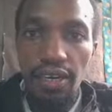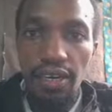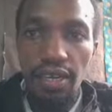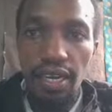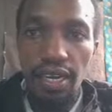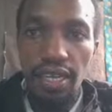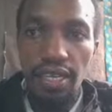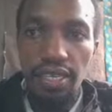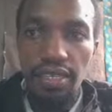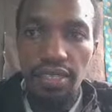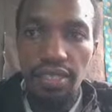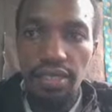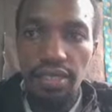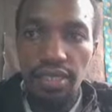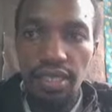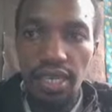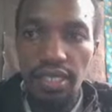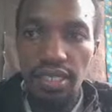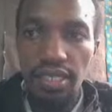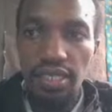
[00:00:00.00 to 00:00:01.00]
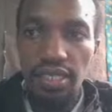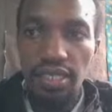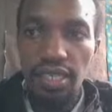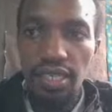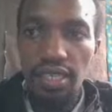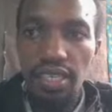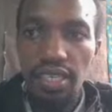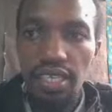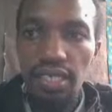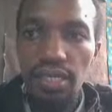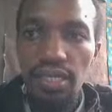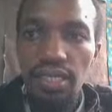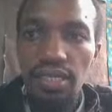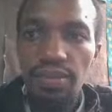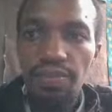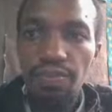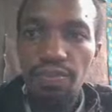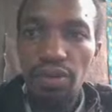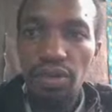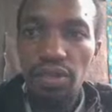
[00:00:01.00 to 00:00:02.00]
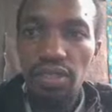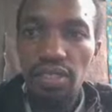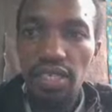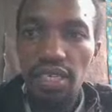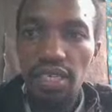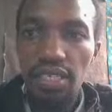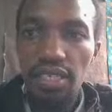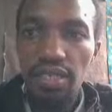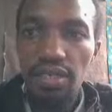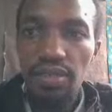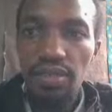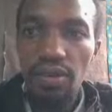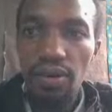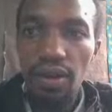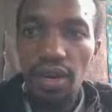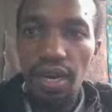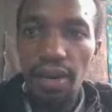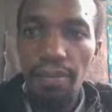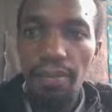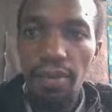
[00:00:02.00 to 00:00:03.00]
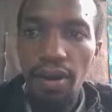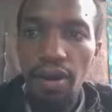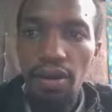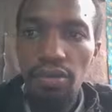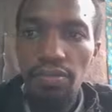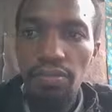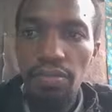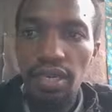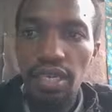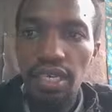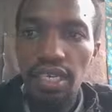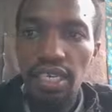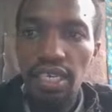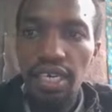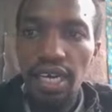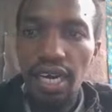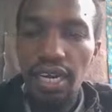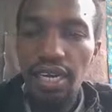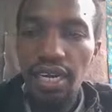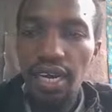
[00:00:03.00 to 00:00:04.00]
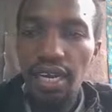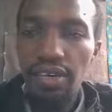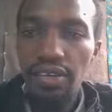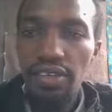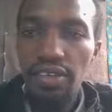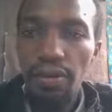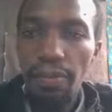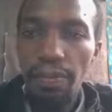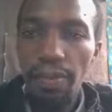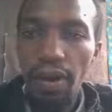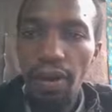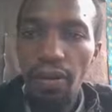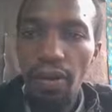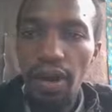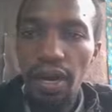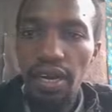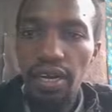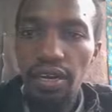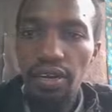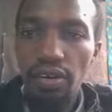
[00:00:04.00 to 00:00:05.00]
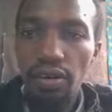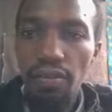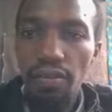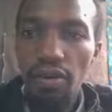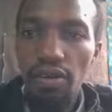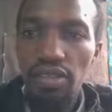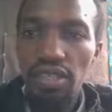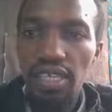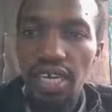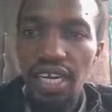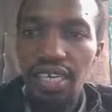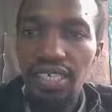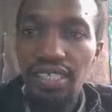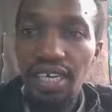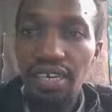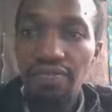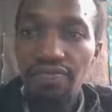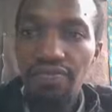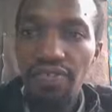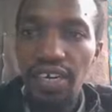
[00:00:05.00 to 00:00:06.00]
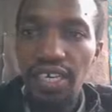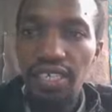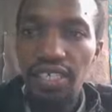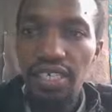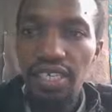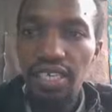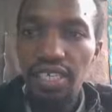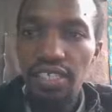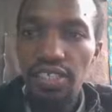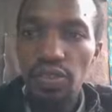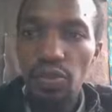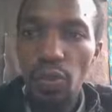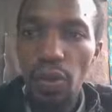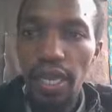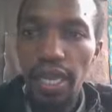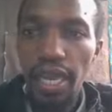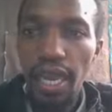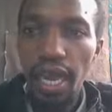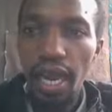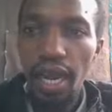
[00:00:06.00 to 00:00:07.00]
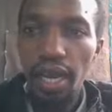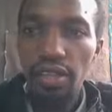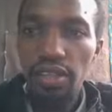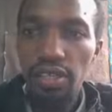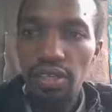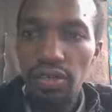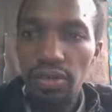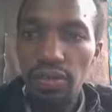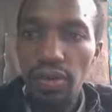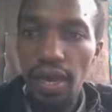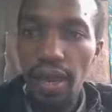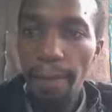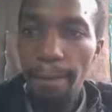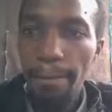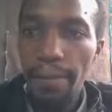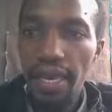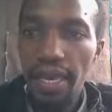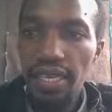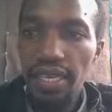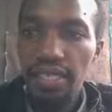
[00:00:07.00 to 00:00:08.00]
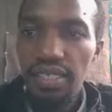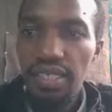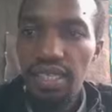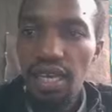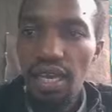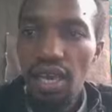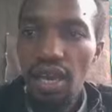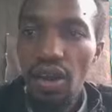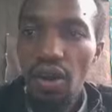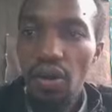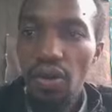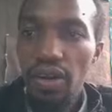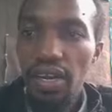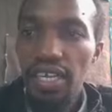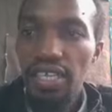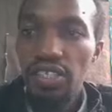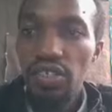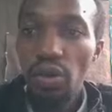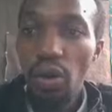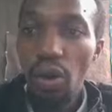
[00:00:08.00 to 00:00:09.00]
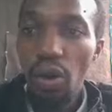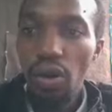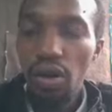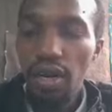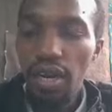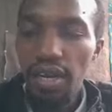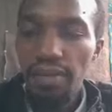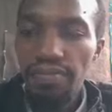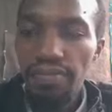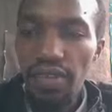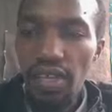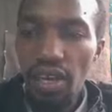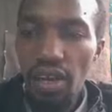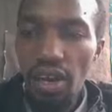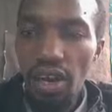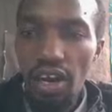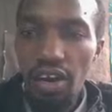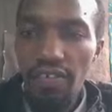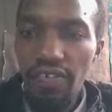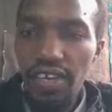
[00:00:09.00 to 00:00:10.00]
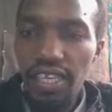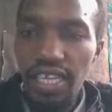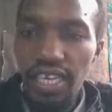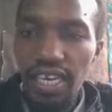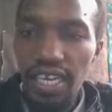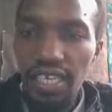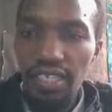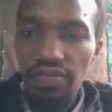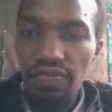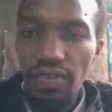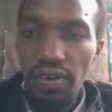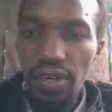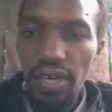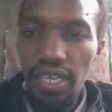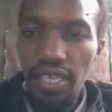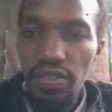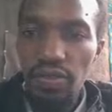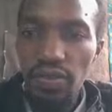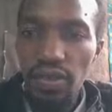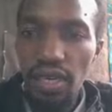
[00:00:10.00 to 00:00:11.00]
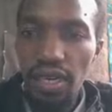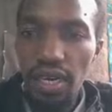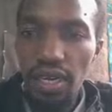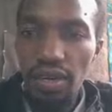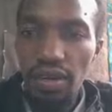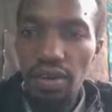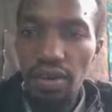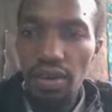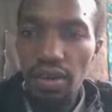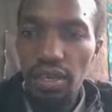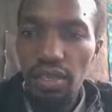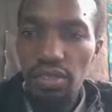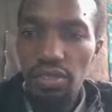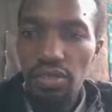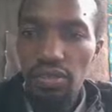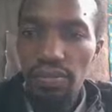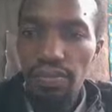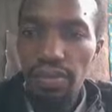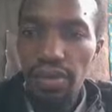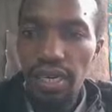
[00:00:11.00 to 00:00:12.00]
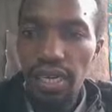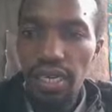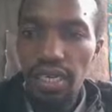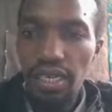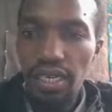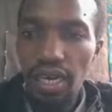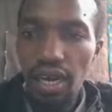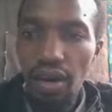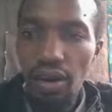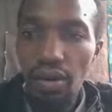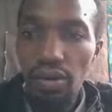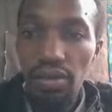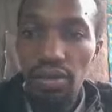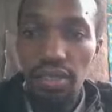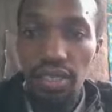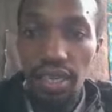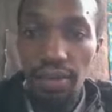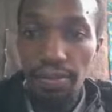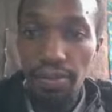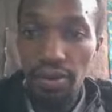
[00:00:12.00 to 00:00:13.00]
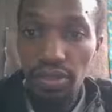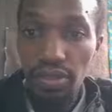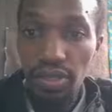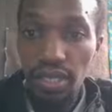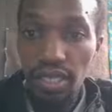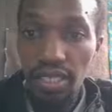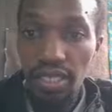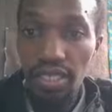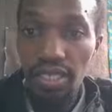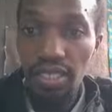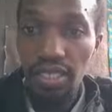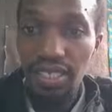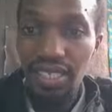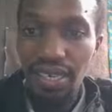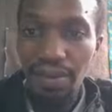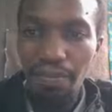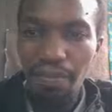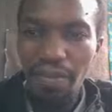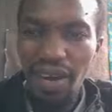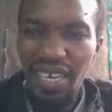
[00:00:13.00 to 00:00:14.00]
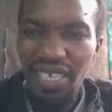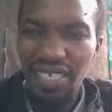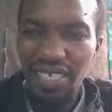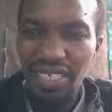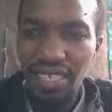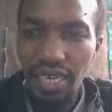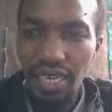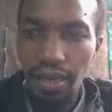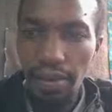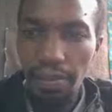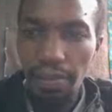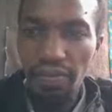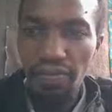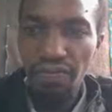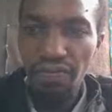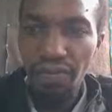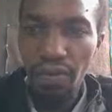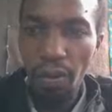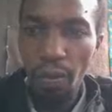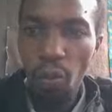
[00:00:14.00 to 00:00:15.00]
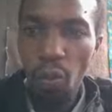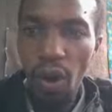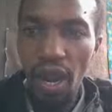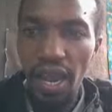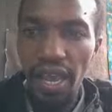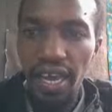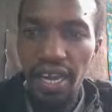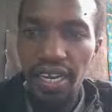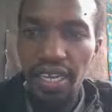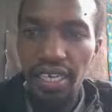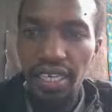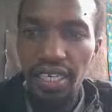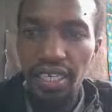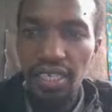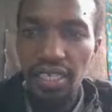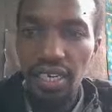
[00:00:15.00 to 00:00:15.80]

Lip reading: let's start. This project is all about building an Arduino-powered robot that can find its way through a maze on its own. No? Over the next 4 days, we are going to break down the process step by step, from wiring